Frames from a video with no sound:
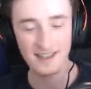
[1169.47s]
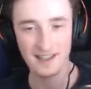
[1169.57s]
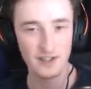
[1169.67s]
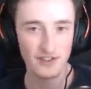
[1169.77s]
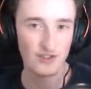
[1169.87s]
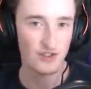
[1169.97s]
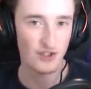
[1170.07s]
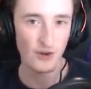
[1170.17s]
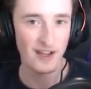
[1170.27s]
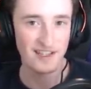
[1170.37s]
He doesn't
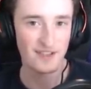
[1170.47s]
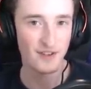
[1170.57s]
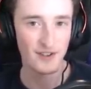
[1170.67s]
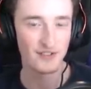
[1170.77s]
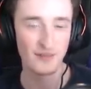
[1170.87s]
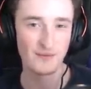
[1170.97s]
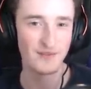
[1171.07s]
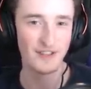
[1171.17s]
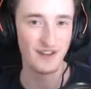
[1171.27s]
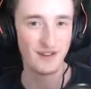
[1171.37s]
show any of the
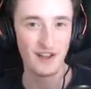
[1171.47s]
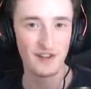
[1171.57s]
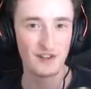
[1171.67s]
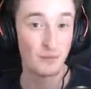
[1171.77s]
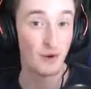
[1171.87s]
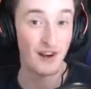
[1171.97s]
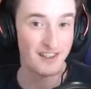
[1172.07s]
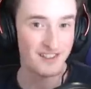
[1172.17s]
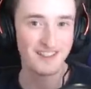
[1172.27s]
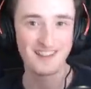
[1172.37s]
you know
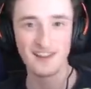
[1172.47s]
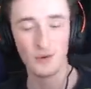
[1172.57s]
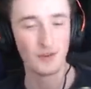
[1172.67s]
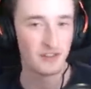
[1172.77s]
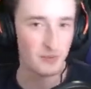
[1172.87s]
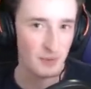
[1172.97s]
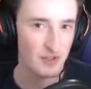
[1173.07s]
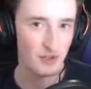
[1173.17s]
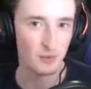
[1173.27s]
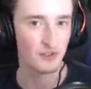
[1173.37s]
surprising or
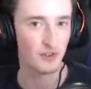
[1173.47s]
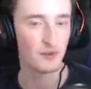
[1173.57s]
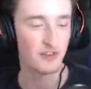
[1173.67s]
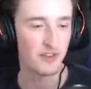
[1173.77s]
suspicious results,